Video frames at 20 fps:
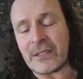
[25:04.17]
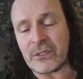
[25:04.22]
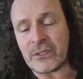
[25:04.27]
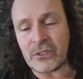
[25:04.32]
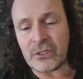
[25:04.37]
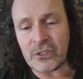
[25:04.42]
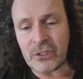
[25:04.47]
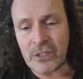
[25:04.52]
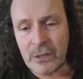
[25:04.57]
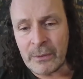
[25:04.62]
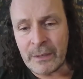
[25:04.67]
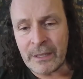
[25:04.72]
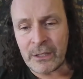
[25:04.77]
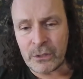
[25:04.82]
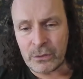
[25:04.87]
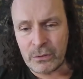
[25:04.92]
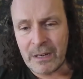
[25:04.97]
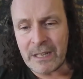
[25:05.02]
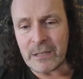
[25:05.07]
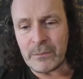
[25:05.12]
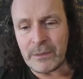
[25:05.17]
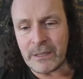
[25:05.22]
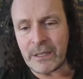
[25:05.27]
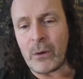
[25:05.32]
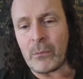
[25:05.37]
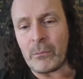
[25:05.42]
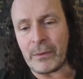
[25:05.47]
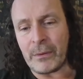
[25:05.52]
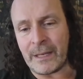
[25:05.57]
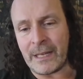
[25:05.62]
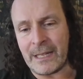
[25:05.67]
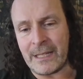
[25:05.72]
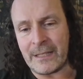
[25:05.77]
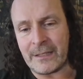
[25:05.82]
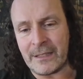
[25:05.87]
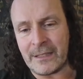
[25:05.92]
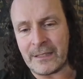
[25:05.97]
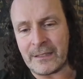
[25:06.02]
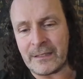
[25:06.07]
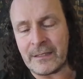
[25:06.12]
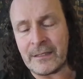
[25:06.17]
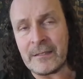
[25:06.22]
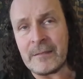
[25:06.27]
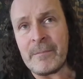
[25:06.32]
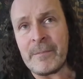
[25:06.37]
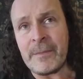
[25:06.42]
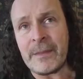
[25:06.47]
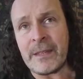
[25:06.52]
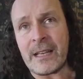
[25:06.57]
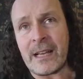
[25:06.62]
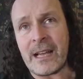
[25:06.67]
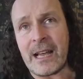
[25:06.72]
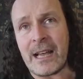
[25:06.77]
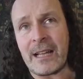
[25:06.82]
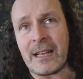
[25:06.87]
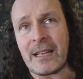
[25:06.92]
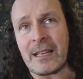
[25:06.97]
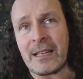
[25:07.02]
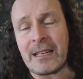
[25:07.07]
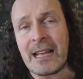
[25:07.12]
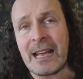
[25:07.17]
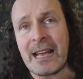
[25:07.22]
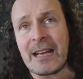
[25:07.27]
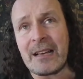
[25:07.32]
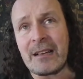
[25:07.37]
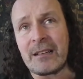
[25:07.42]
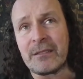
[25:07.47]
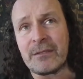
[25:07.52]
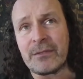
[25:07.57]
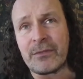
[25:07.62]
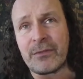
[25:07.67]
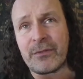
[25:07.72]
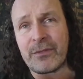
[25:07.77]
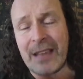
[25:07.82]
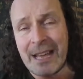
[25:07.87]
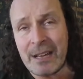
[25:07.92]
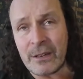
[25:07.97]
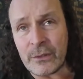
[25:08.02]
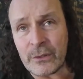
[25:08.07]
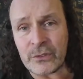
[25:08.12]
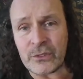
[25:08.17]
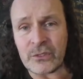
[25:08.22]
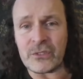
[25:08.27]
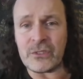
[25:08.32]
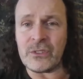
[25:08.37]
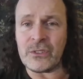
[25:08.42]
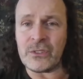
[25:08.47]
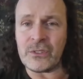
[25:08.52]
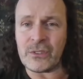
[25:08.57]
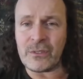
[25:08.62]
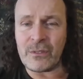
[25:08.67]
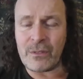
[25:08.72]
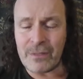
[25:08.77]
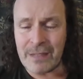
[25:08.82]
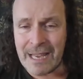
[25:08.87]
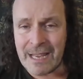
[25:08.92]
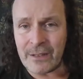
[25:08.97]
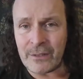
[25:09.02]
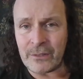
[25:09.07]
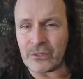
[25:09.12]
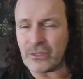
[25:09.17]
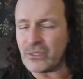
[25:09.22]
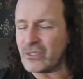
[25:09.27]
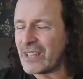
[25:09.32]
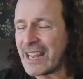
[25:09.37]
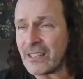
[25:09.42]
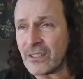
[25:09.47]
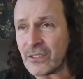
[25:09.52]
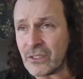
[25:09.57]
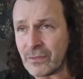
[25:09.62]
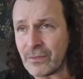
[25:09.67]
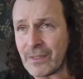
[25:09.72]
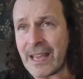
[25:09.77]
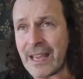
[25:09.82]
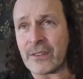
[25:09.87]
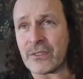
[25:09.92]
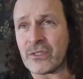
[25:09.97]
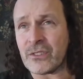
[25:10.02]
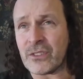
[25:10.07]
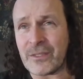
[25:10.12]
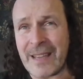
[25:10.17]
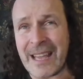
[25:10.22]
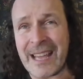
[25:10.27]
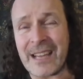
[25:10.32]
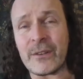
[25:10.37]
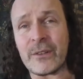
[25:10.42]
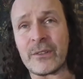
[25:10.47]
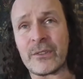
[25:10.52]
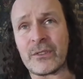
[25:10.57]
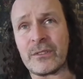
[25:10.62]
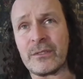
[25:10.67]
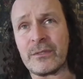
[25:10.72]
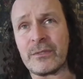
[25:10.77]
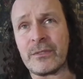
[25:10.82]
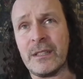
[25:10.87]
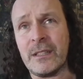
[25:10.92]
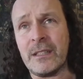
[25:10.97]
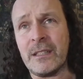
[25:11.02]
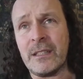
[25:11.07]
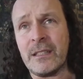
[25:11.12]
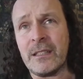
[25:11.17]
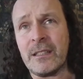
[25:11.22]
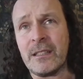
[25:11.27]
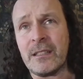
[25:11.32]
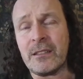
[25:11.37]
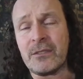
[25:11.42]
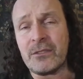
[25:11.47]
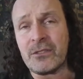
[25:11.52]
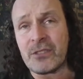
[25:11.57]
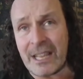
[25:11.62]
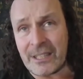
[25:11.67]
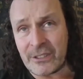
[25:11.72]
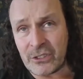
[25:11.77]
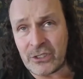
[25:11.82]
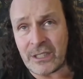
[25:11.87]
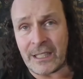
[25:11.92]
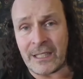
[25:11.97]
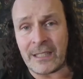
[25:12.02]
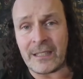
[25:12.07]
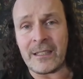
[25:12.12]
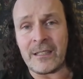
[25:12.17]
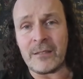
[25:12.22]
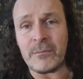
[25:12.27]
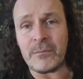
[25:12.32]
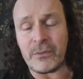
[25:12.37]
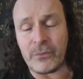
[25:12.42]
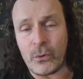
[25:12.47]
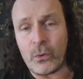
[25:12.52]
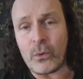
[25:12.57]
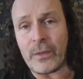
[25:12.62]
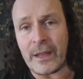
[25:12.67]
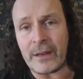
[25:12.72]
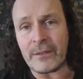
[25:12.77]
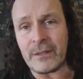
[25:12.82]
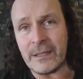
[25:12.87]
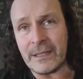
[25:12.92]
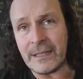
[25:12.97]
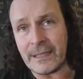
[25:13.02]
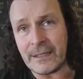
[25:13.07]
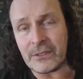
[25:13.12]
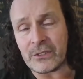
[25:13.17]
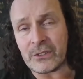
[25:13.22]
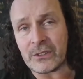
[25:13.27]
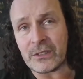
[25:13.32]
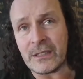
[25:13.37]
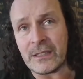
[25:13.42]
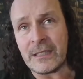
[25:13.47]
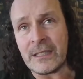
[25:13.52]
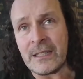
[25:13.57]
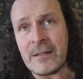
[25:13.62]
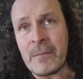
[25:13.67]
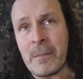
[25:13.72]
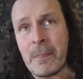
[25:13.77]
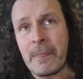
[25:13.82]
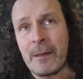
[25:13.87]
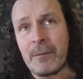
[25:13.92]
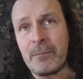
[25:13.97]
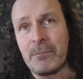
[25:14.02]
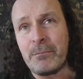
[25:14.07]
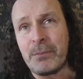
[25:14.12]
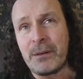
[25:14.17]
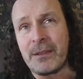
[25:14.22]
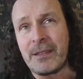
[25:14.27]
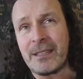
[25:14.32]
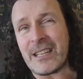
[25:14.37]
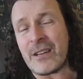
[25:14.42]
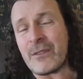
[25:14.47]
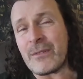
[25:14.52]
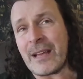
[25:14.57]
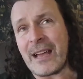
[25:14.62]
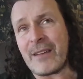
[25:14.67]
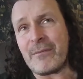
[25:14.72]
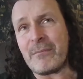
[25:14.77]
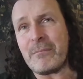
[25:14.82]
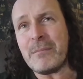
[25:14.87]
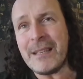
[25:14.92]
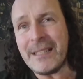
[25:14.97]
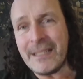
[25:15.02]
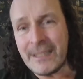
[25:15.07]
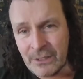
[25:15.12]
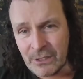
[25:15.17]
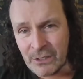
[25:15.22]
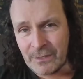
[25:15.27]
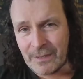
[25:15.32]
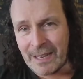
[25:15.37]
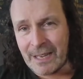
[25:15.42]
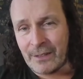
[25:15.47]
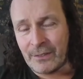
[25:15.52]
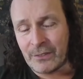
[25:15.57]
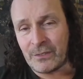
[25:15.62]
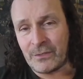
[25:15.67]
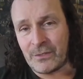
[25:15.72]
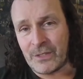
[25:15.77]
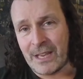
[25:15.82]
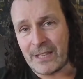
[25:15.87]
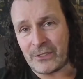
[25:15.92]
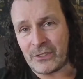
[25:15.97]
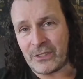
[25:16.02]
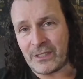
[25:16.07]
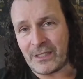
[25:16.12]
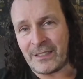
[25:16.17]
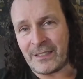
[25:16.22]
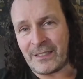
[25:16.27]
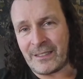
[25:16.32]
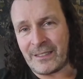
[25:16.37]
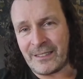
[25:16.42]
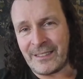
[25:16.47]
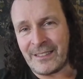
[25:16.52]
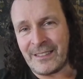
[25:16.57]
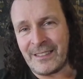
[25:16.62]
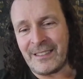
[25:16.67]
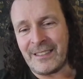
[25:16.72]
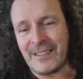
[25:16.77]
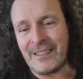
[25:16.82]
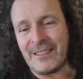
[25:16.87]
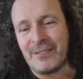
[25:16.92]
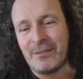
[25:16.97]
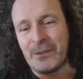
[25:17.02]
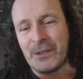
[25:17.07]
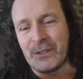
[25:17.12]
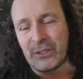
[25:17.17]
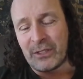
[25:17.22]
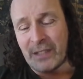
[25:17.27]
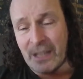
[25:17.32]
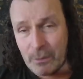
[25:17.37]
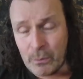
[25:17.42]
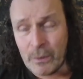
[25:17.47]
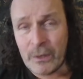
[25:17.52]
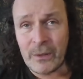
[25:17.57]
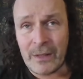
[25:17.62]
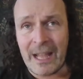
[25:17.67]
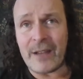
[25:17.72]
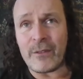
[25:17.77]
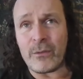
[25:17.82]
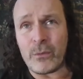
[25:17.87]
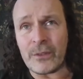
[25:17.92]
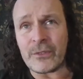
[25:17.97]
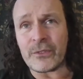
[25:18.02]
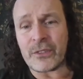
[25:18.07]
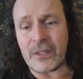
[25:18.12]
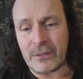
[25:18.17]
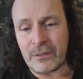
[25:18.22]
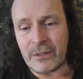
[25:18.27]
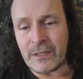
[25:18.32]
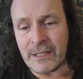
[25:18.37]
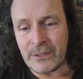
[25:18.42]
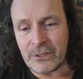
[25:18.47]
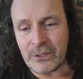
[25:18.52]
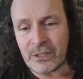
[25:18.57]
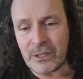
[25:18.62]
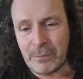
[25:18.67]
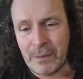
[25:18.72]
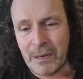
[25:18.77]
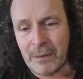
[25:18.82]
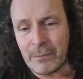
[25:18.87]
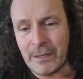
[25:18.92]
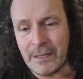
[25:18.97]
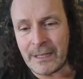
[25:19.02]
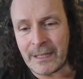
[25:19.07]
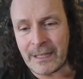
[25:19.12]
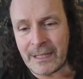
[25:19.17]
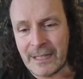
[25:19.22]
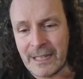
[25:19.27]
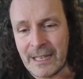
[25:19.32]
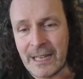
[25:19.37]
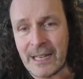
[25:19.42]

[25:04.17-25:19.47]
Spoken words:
are so incredibly complicated and have thousands and thousands, tens of thousands of hours of testing before they're released, but they don't have millions of hours of testing, which they will have once they're released to the public.